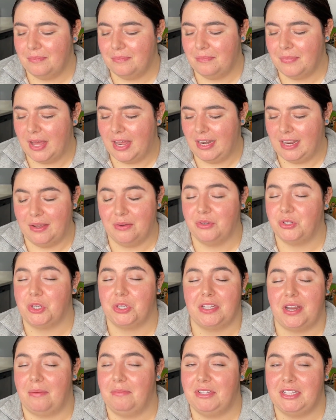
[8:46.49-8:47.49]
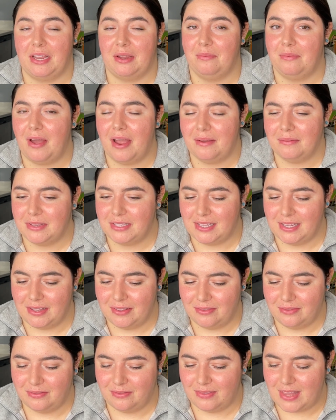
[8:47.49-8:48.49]
But it was just time to say goodbye because it
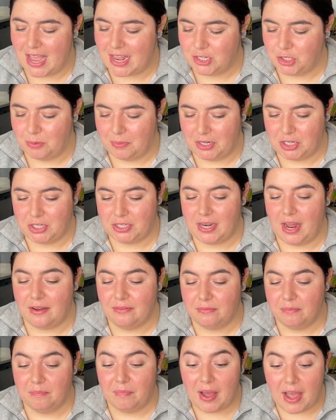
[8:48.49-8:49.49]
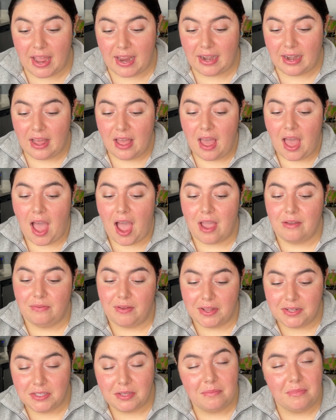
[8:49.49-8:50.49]
had too much stuff. But I
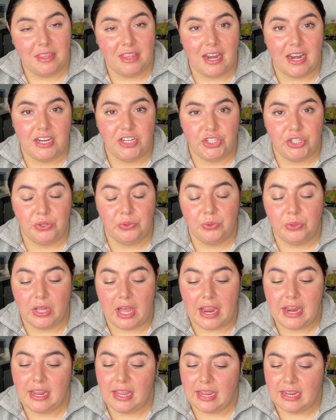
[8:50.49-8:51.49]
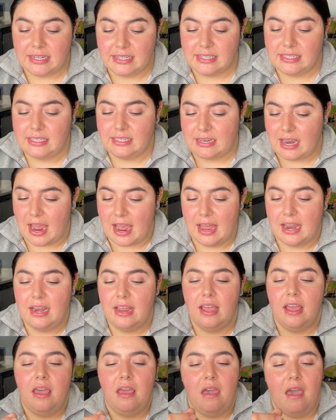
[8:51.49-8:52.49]
found something that I do like
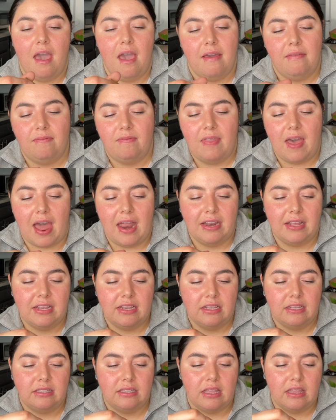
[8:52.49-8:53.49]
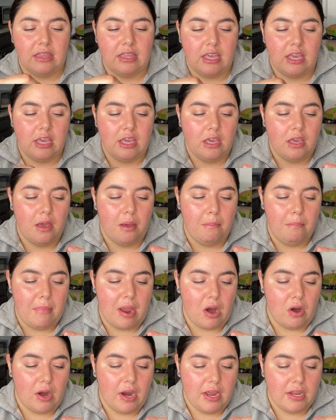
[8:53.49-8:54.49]
instead, and that is the
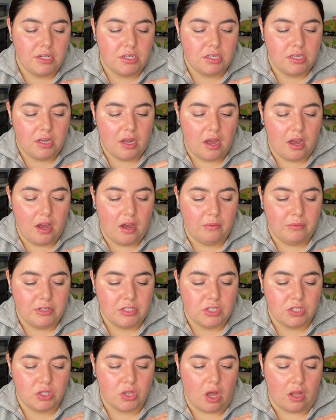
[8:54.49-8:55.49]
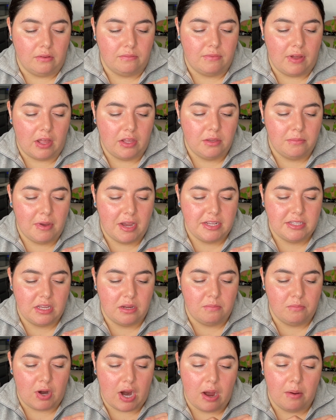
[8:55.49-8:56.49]
Merit, what is this called?
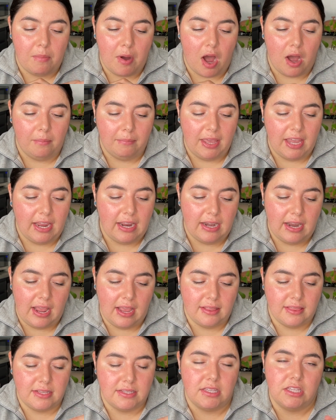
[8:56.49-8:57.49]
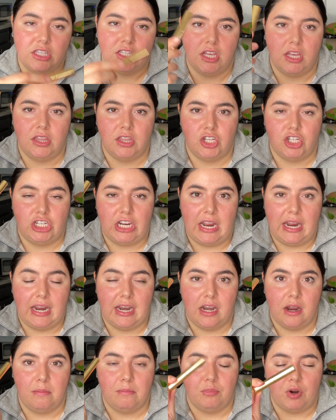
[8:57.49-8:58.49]
Volumizing Brow Pomade, and this is in the
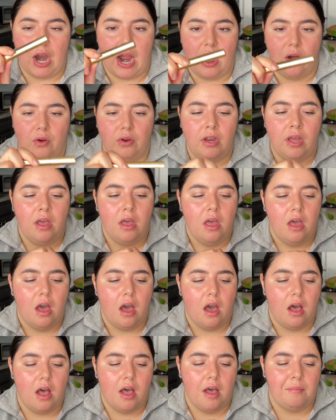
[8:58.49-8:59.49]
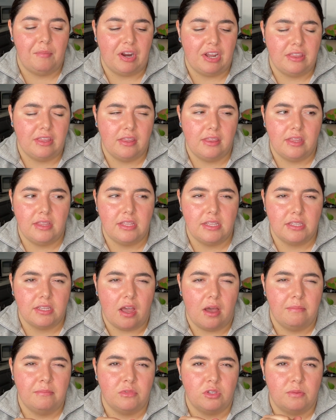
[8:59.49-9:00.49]
shade Brown. I think that this
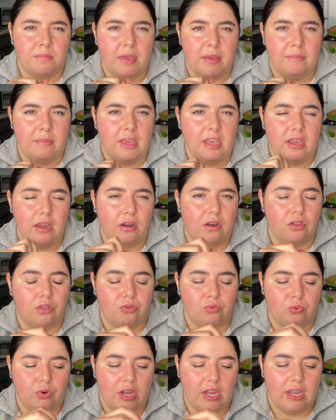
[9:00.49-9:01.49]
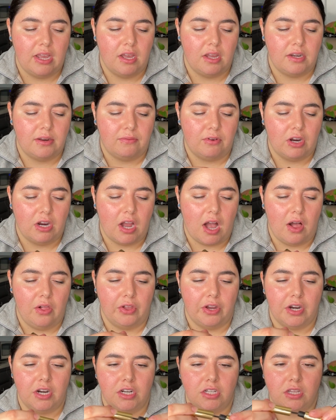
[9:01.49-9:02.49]
comes maybe in 3 different
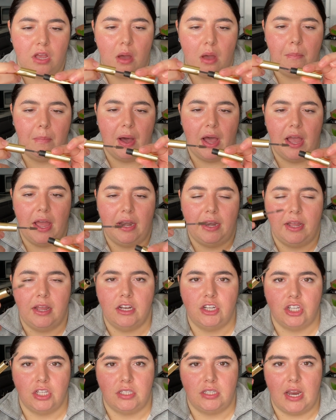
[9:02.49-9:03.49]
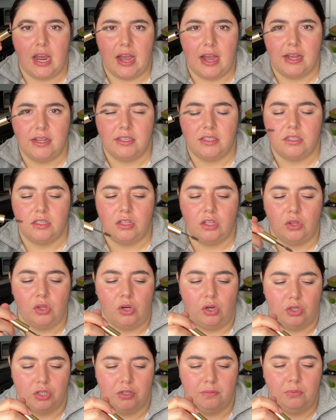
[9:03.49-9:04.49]
colors, but it just has the
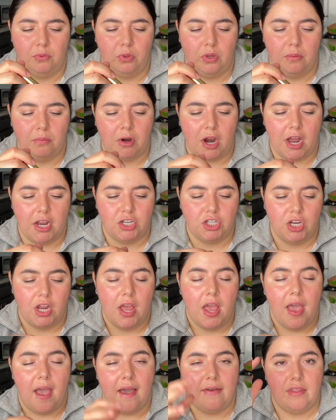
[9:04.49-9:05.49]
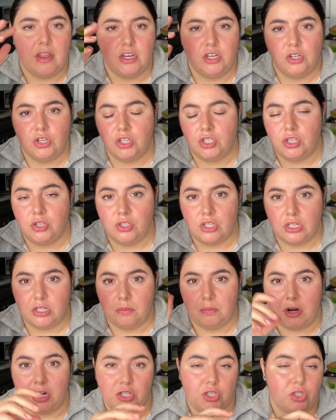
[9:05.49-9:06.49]
little spoolie brush, and then you just use it to
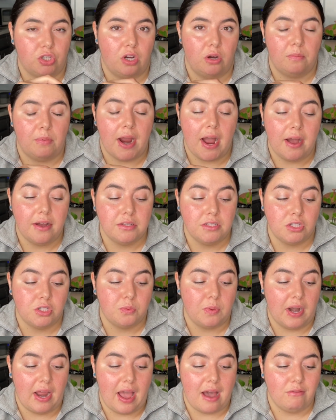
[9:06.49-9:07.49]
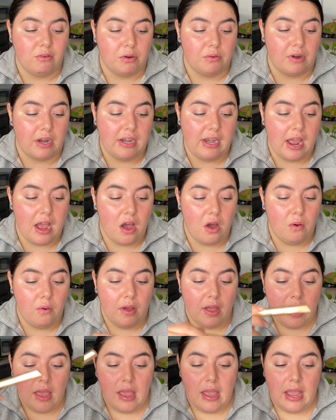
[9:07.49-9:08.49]
brush through your brows. That's what I have on right now,
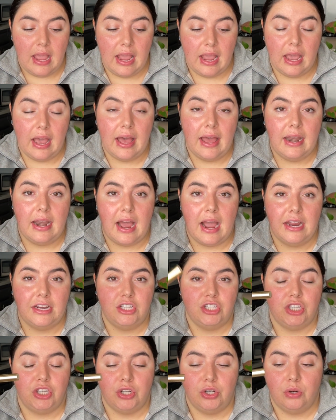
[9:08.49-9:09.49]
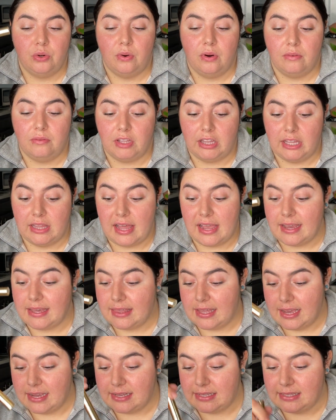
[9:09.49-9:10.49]
and I do really like
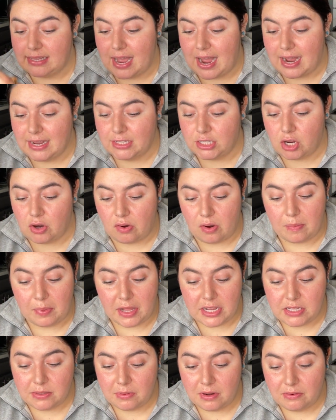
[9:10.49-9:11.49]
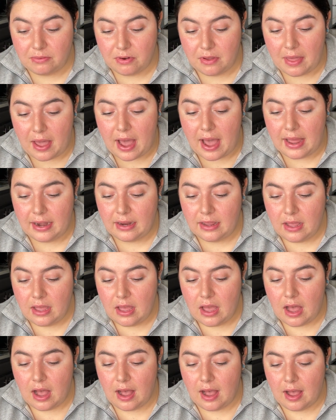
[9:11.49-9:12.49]
this as a replacement for that.
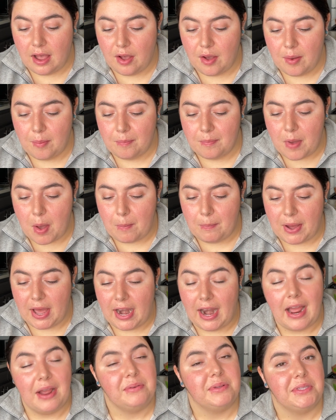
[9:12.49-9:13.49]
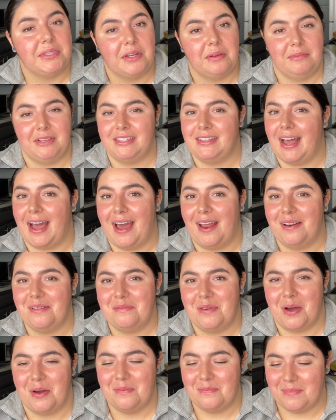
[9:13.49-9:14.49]
But I will still be sad
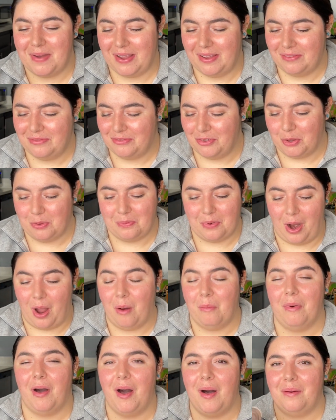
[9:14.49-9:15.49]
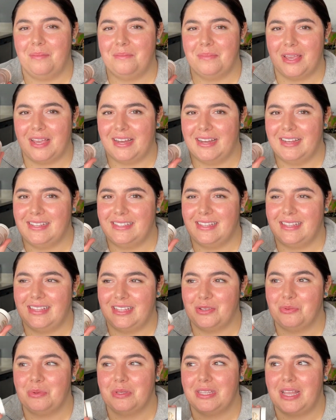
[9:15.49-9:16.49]
about my full brow balm, because
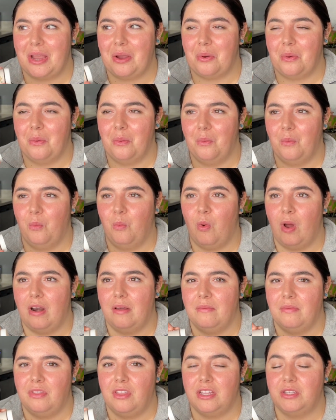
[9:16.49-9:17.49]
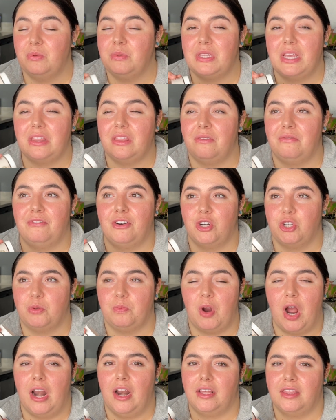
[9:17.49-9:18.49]
this was like the first
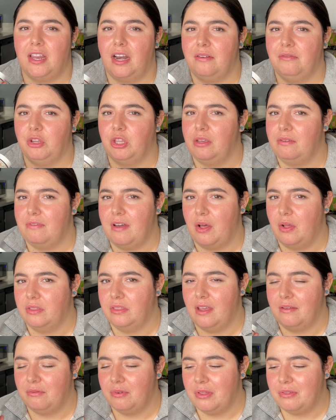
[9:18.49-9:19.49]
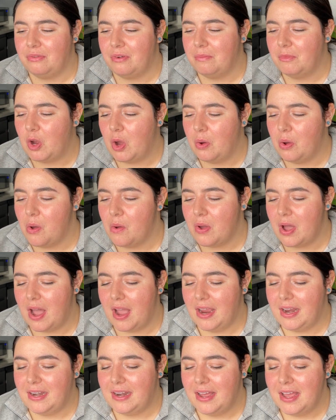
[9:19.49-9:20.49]
product that I really fell in love with from
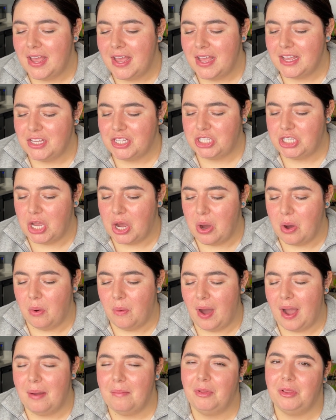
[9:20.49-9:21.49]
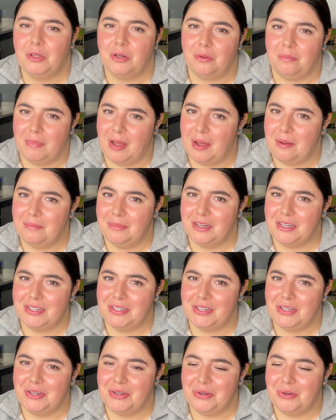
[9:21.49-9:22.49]
Cocokind. So I'm a little bummed
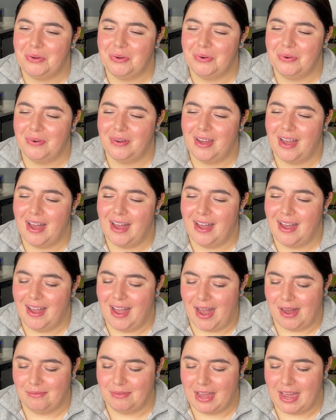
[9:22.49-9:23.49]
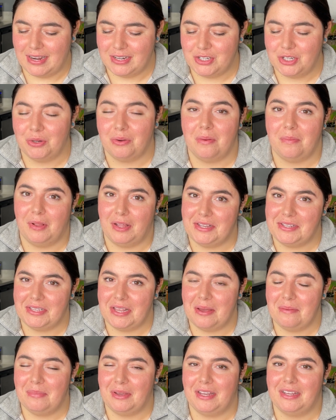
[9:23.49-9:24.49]
to have had to replace
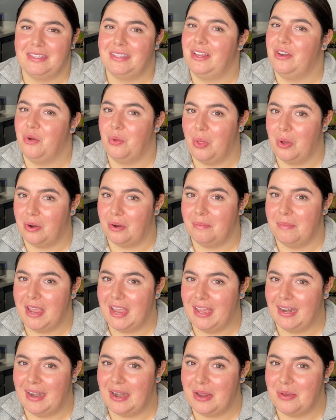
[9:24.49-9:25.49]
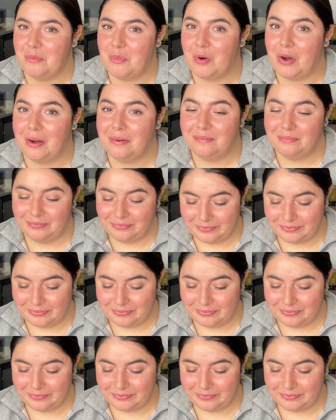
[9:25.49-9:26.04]
it because they no longer make it anymore.